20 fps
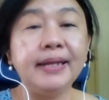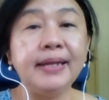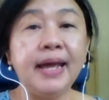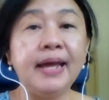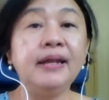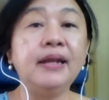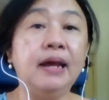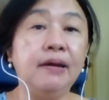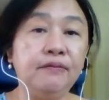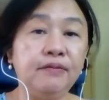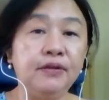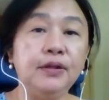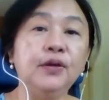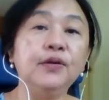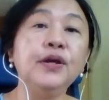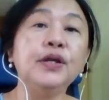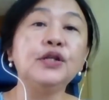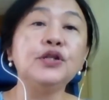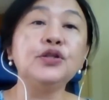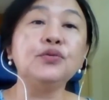Then I will
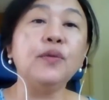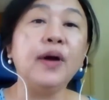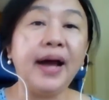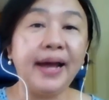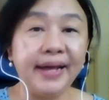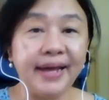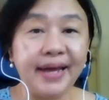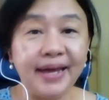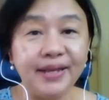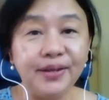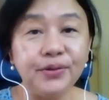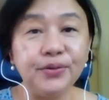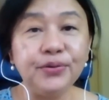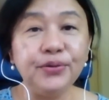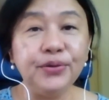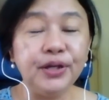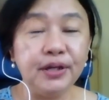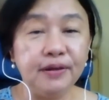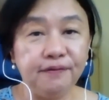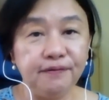look into what I can
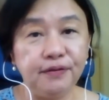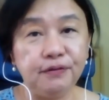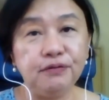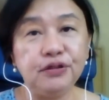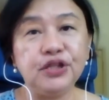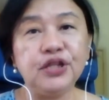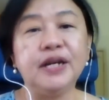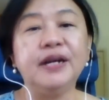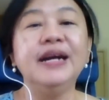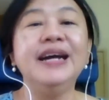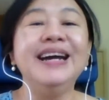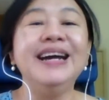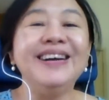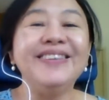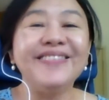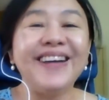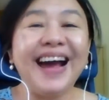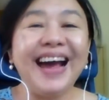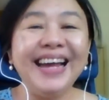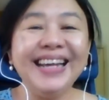do in the future,
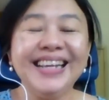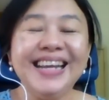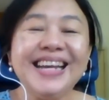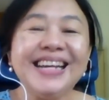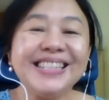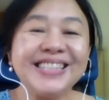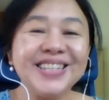right?